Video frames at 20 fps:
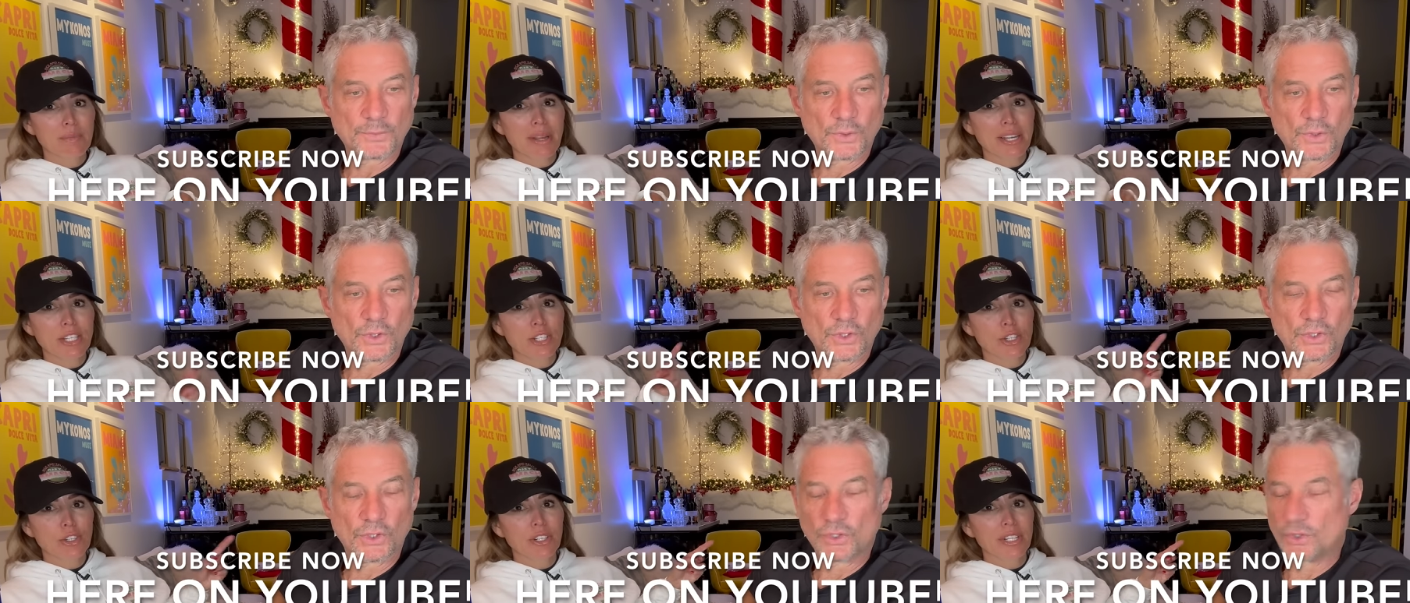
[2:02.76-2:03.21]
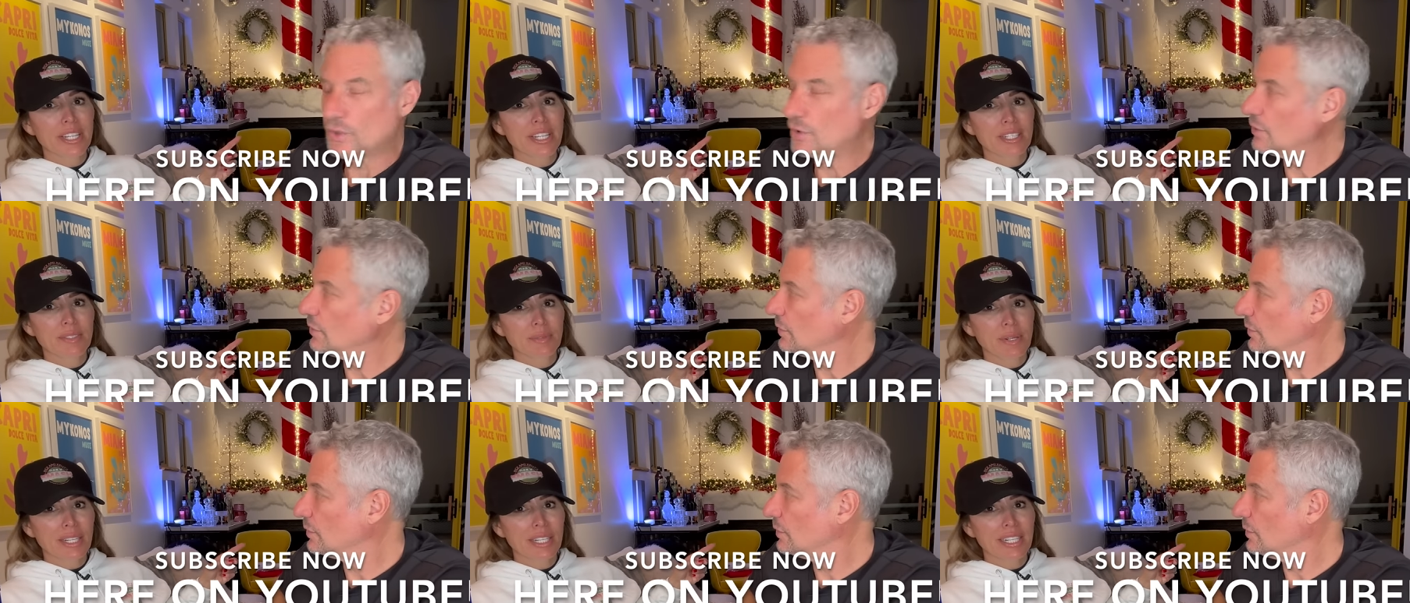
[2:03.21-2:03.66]
Speaker 1: my
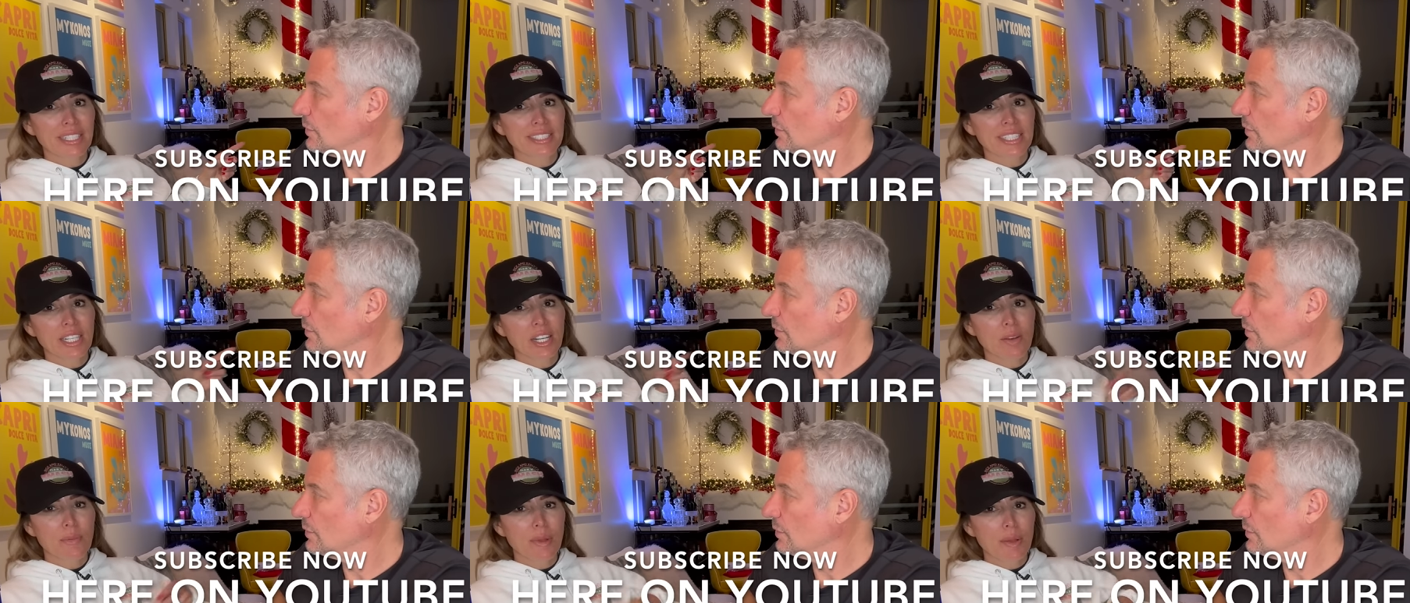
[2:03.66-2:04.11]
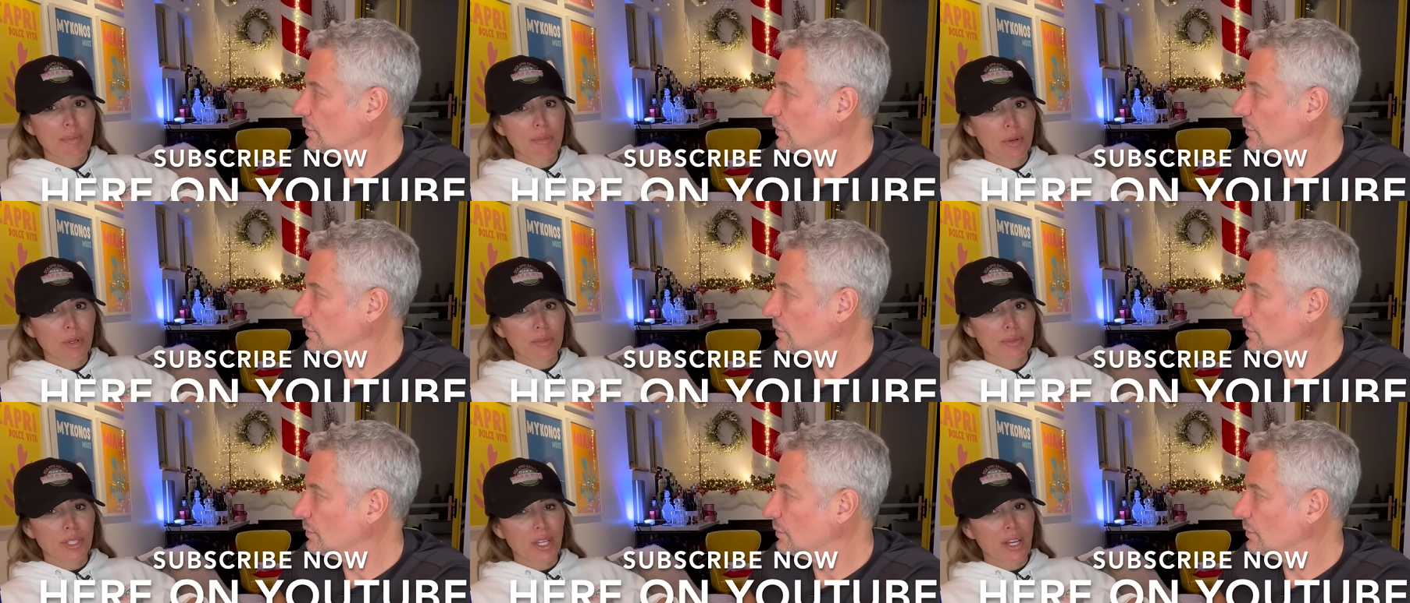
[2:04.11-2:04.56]
tree, I had to take all my
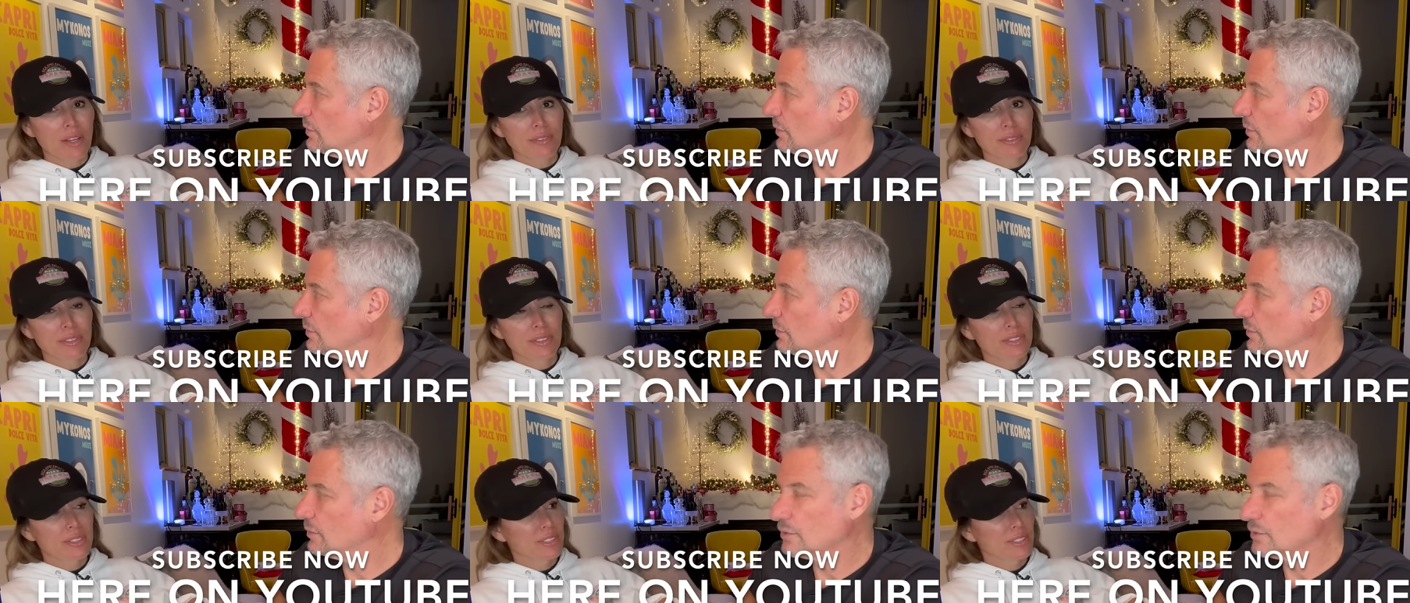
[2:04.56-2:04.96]
bulbs off.